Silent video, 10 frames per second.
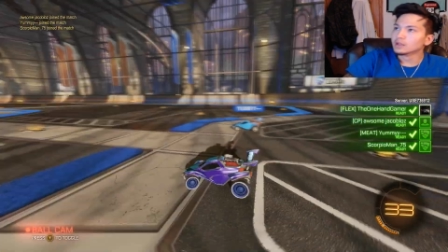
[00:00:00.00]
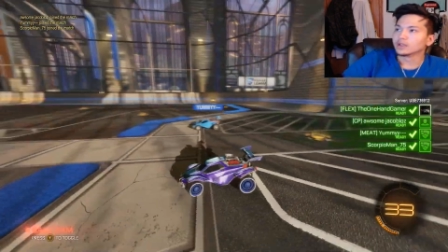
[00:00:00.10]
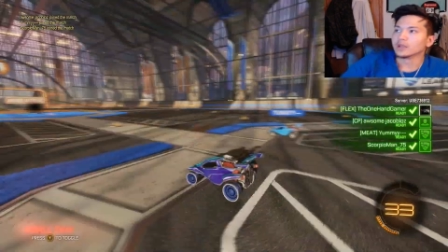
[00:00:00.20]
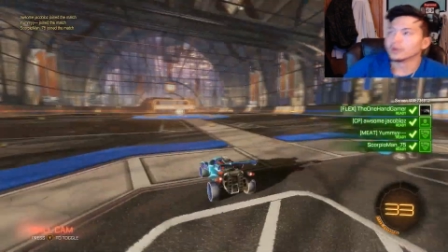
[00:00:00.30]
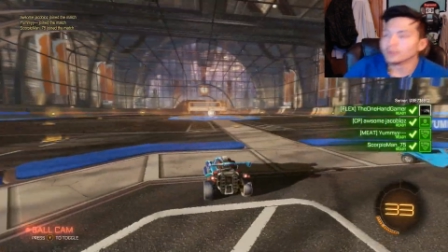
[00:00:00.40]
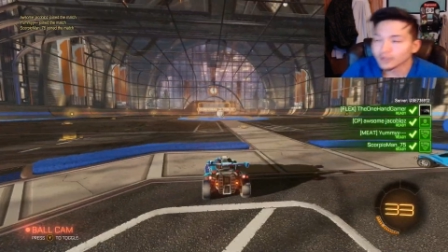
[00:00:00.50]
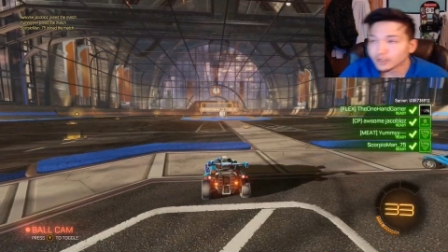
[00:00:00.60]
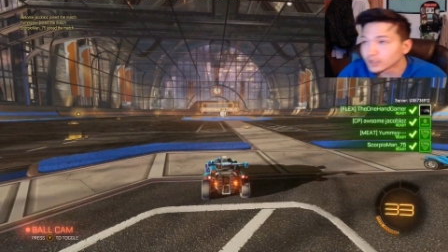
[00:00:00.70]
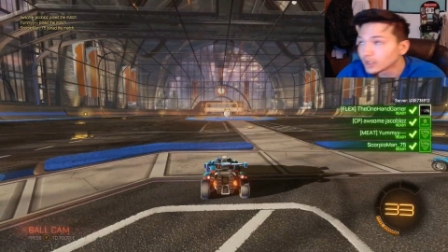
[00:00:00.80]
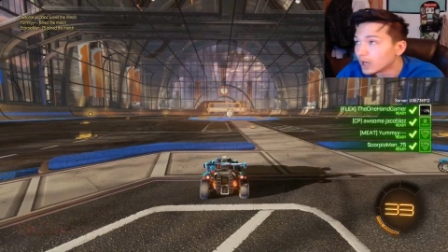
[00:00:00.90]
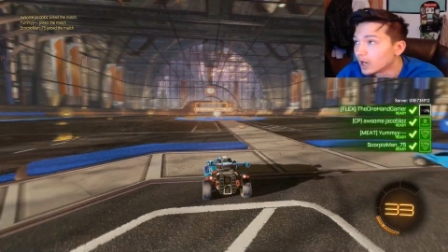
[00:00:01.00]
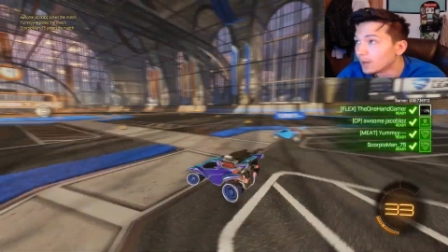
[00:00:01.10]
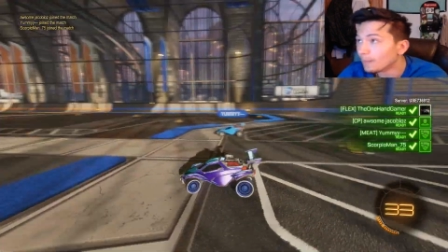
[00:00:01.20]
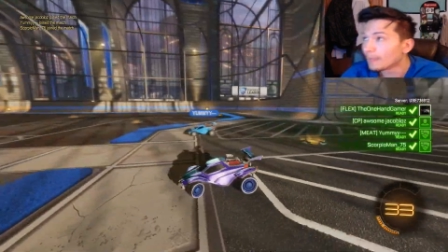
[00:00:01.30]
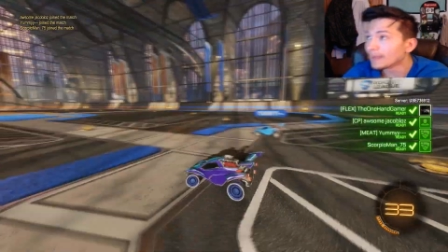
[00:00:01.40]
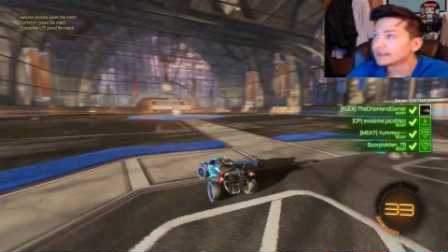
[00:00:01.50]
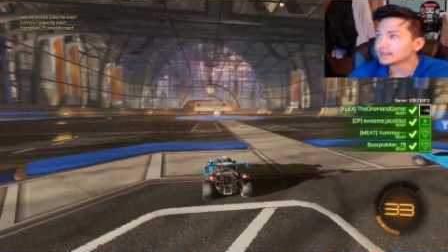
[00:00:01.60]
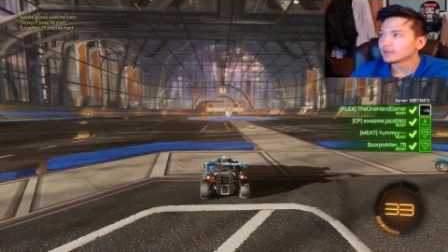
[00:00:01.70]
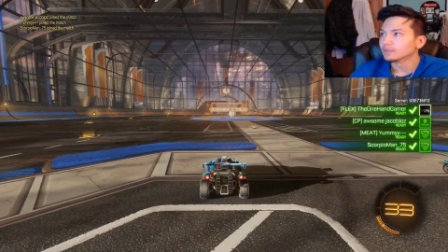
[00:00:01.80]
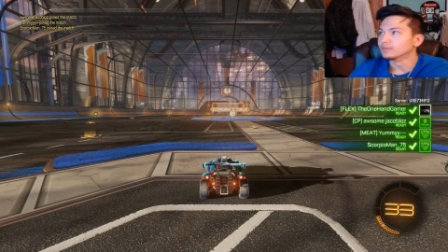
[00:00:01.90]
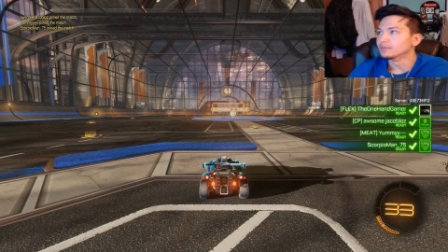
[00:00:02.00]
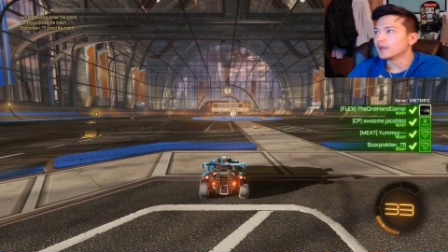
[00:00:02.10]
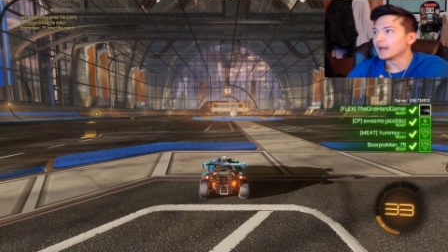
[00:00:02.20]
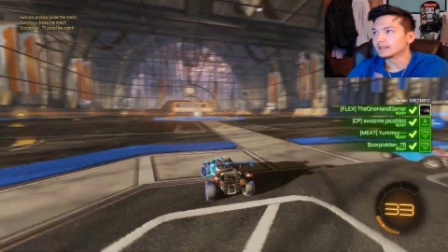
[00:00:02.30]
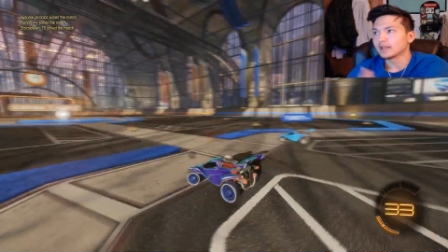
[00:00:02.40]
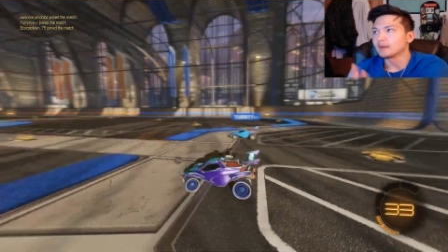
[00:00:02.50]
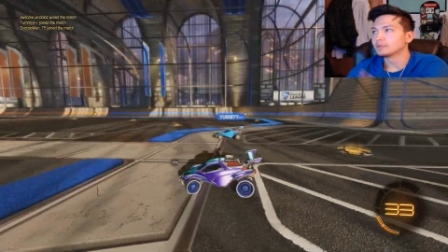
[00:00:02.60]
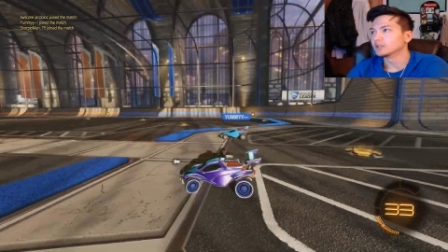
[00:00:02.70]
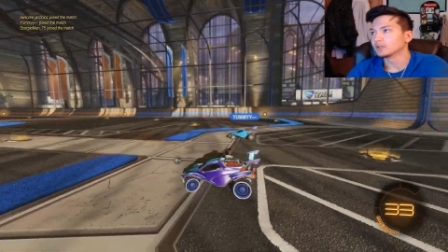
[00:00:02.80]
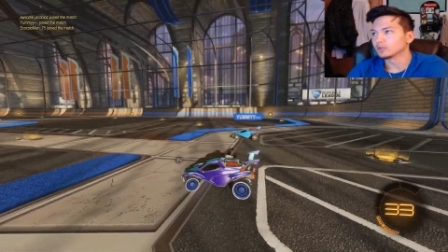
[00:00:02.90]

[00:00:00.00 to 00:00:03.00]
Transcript: So yeah, we were just I just hopped in